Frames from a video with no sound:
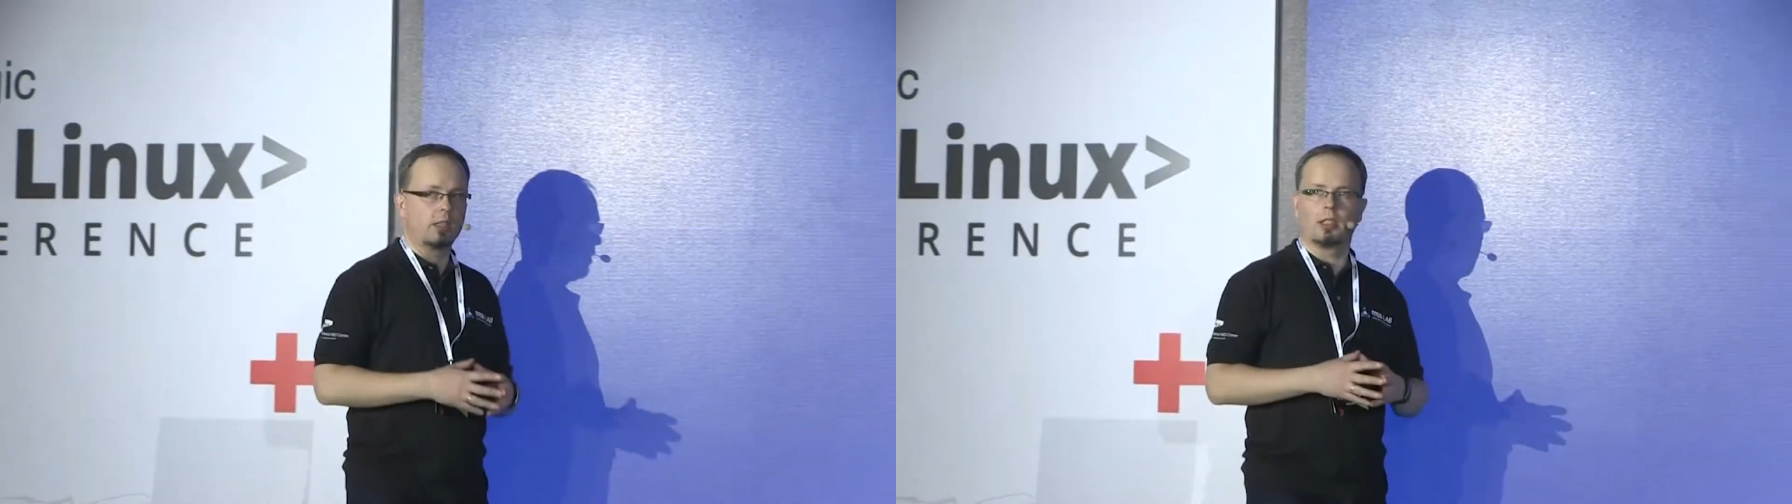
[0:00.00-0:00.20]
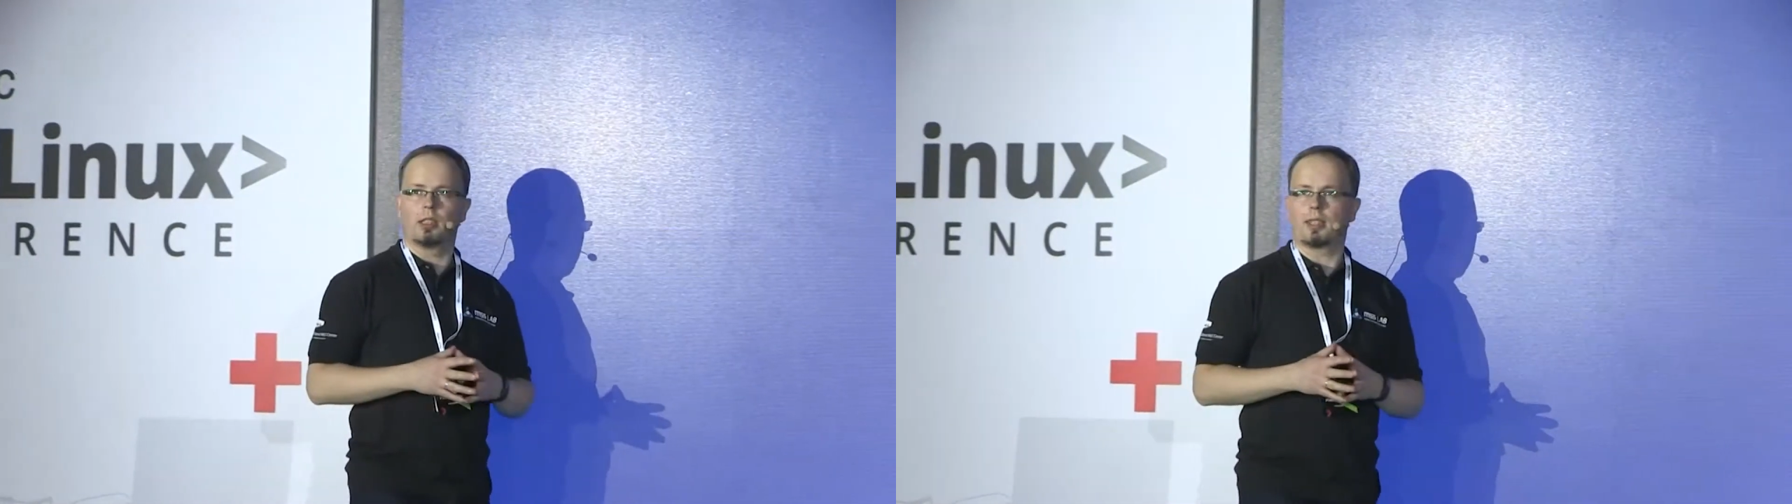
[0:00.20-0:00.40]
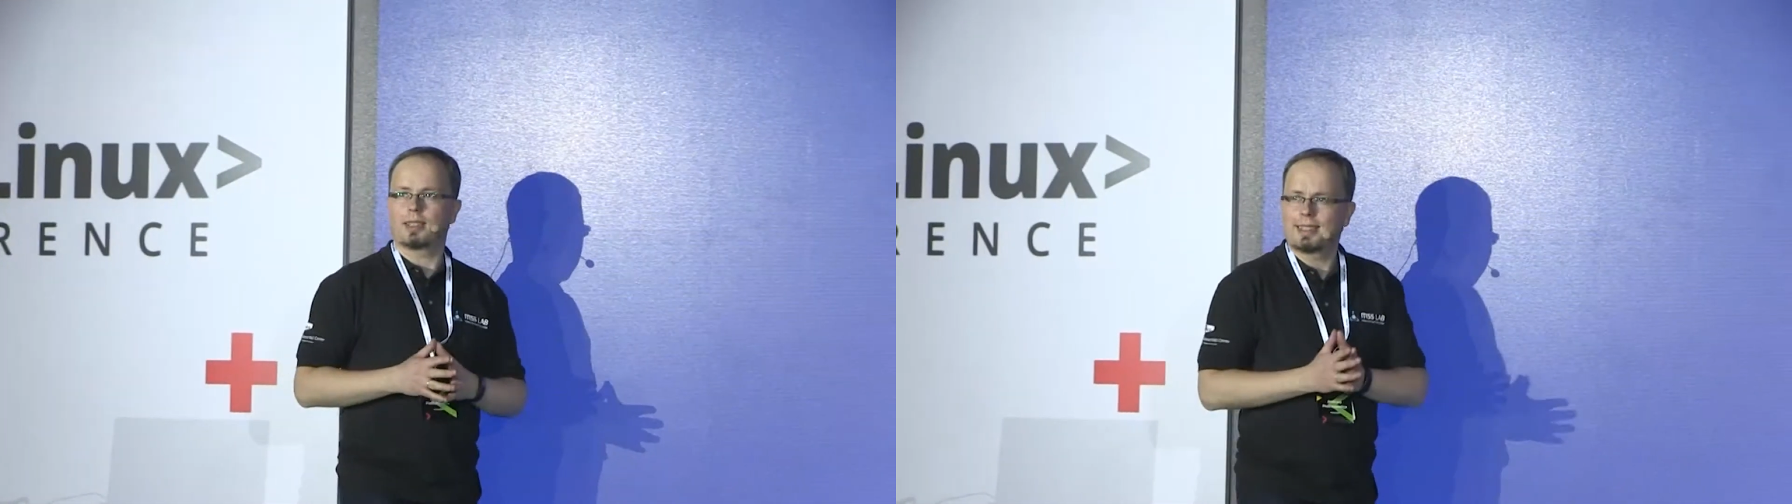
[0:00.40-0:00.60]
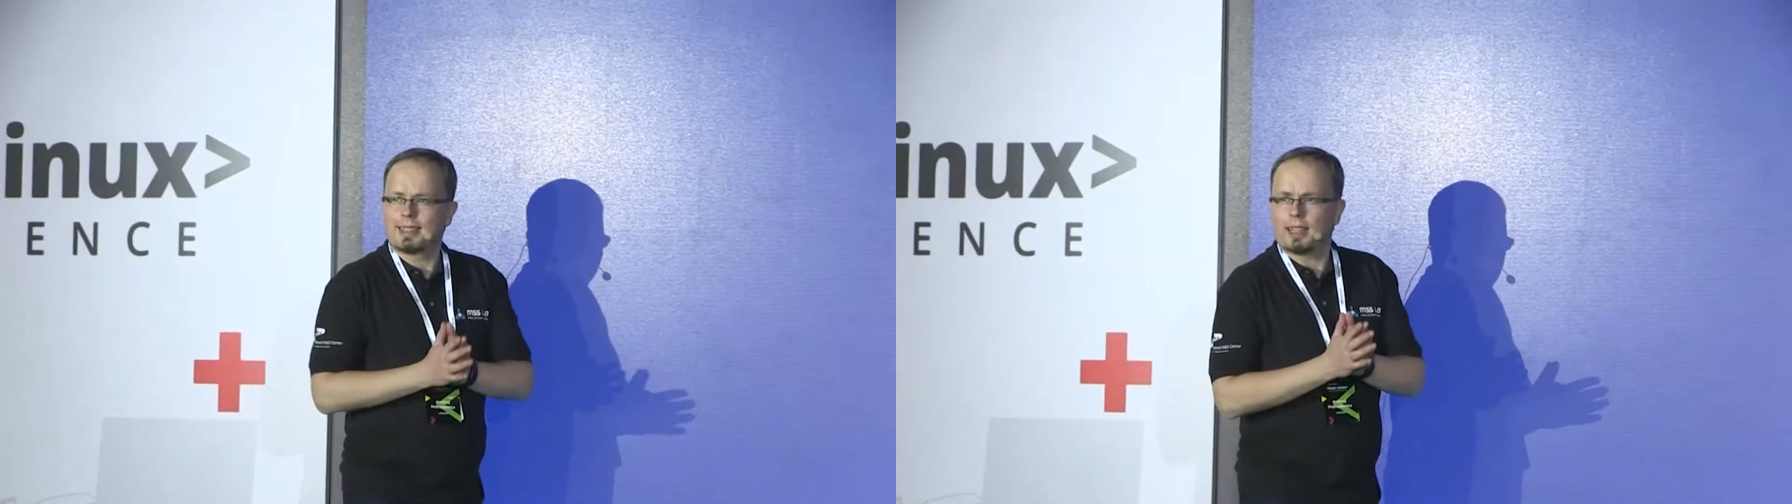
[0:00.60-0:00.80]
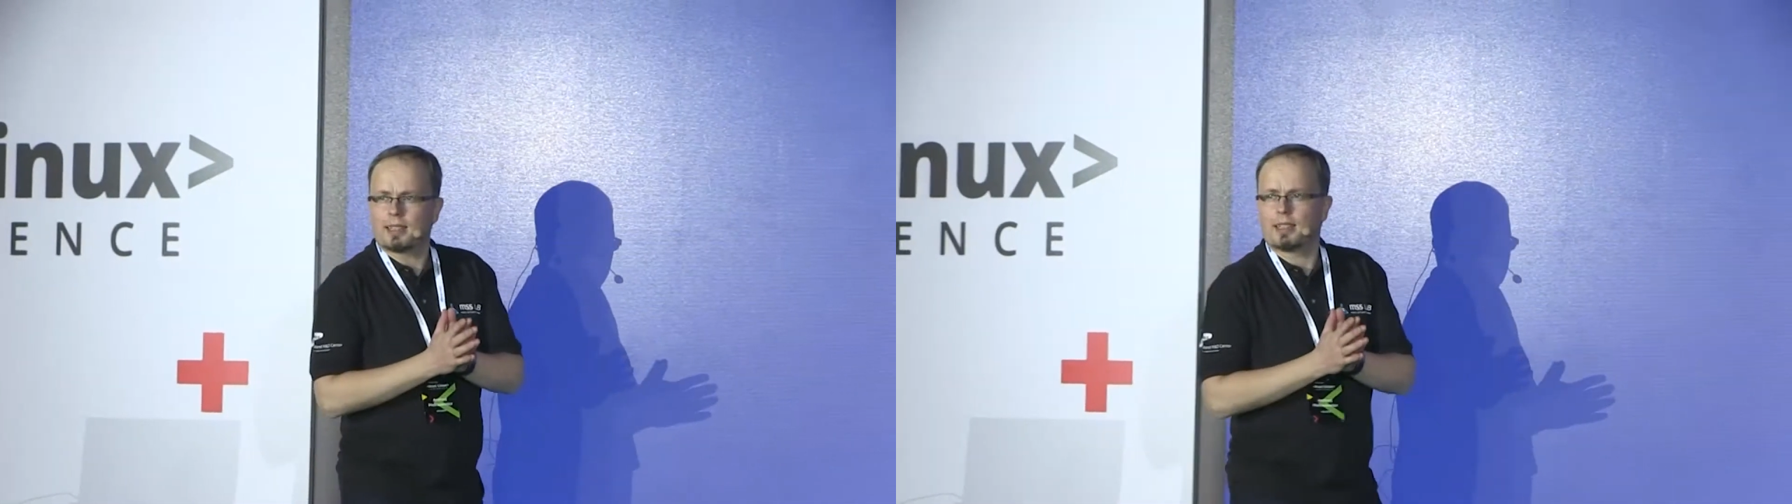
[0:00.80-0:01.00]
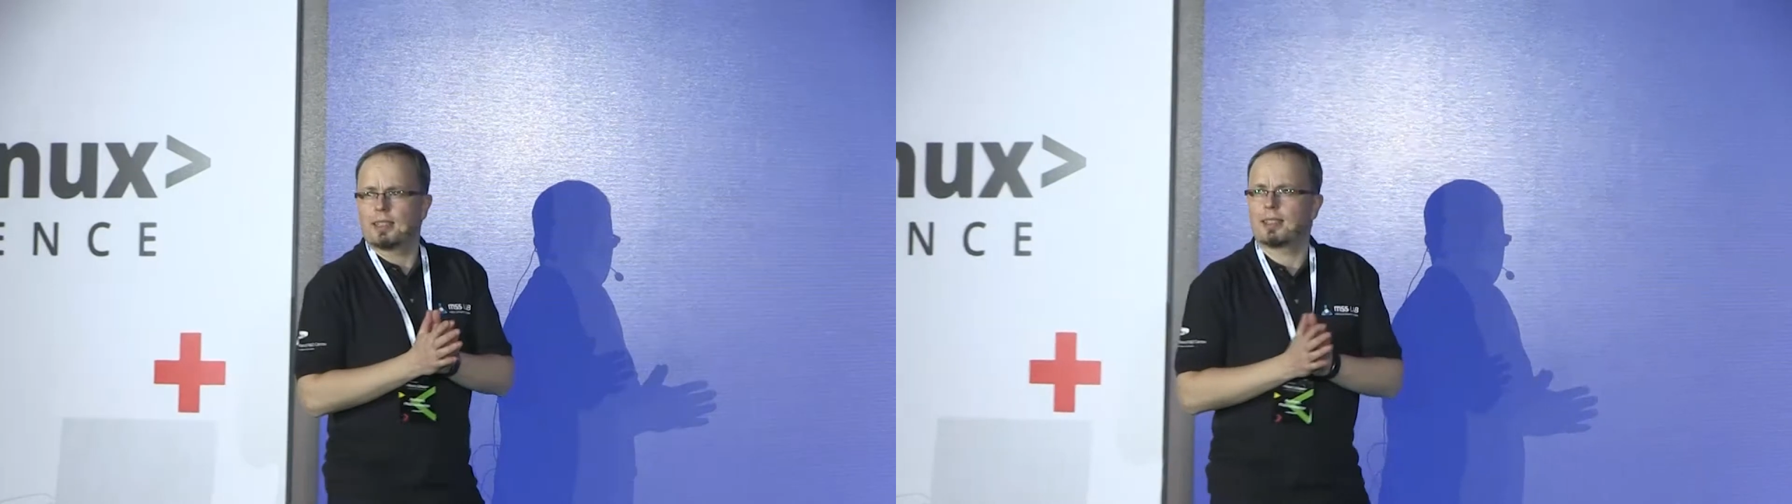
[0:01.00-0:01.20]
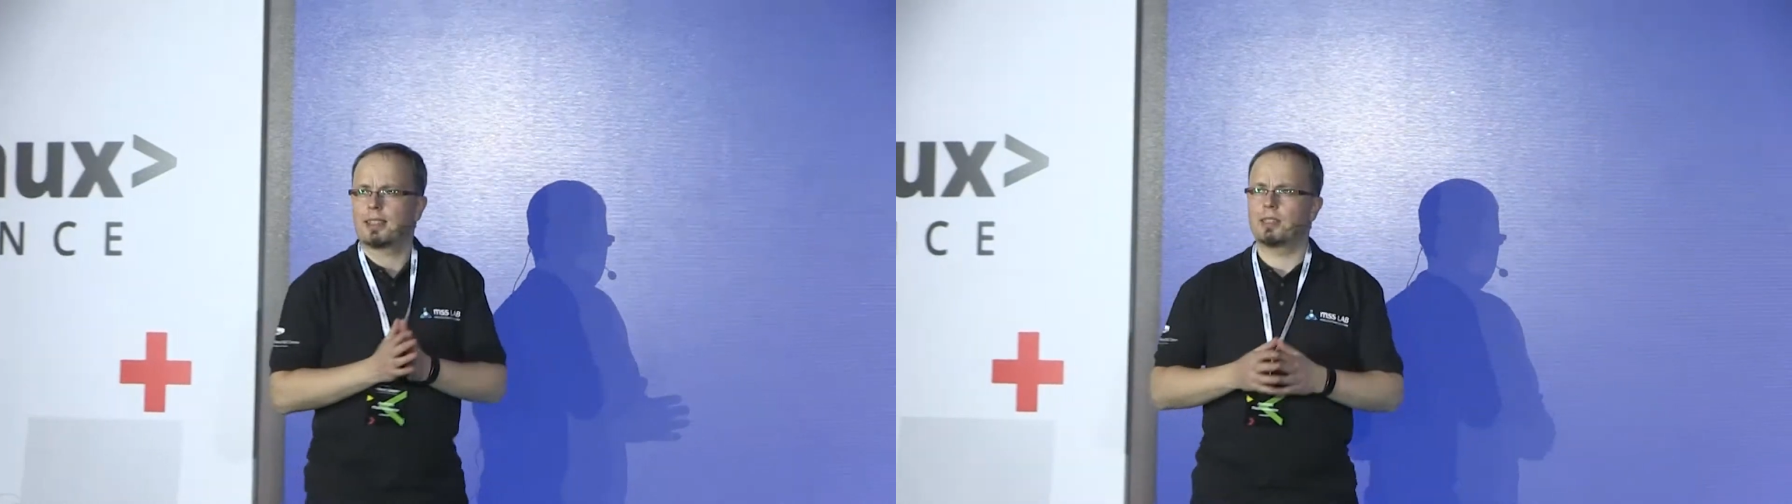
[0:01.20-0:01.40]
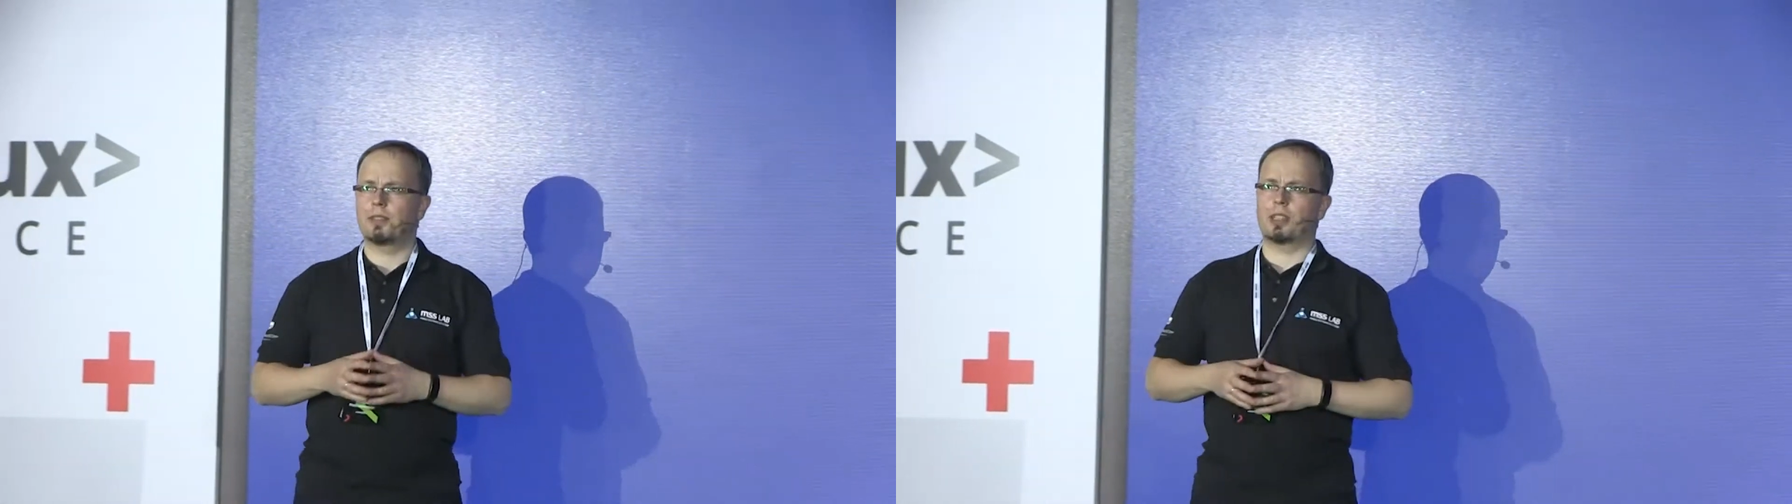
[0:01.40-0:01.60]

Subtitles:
As I said,